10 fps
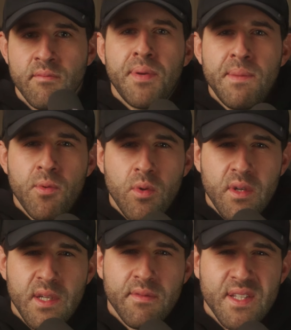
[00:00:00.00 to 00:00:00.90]
People will
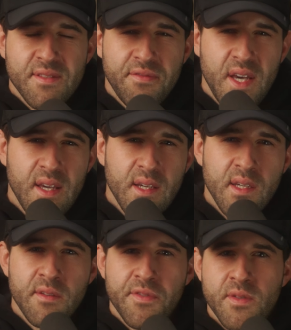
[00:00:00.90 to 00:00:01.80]
give this vague,
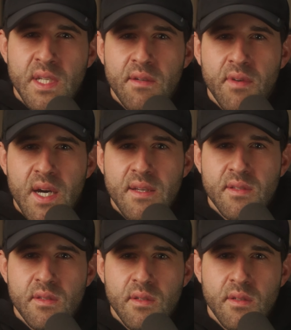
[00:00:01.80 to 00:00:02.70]
confusing
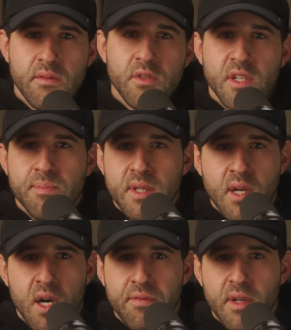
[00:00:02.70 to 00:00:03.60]
advice to just be
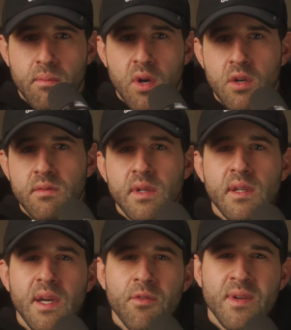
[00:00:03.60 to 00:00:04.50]
confident, bro,
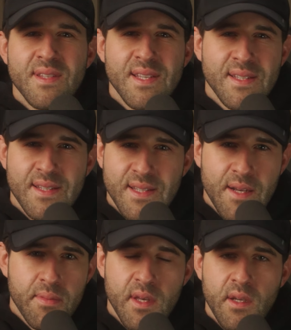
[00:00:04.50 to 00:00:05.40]
and everyone says the
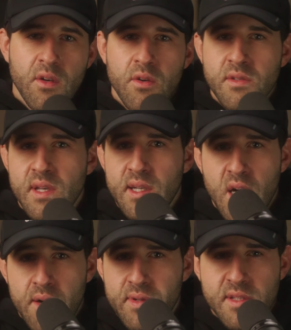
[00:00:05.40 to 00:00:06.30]
same thing. Girls like
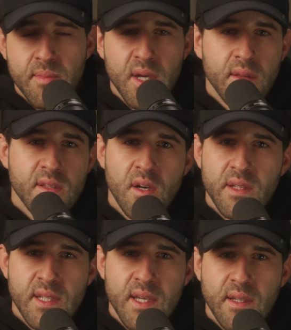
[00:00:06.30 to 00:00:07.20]
confidence, man, that's all it
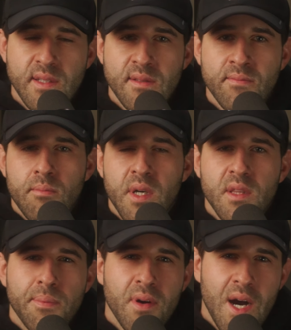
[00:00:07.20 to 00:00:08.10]
takes. But
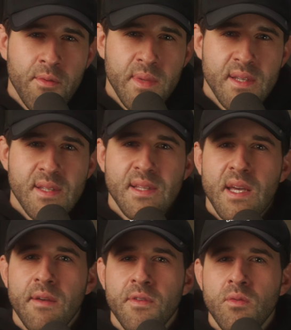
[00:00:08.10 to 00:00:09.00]
the problem is, is that
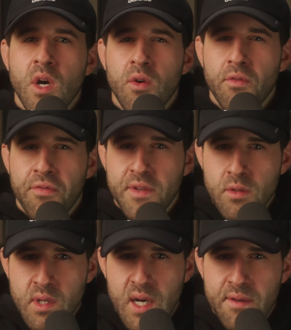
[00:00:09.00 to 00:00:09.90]
if you don't feel
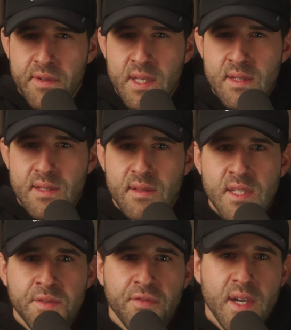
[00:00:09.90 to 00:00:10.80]
confident,
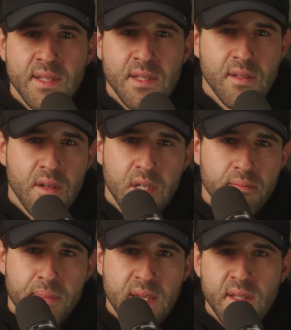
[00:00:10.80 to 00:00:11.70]
these phrases are
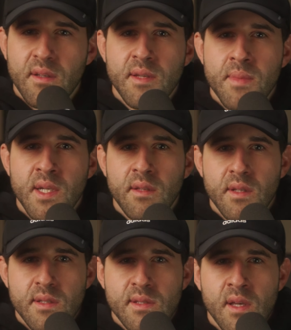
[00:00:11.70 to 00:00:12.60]
basically meaningless.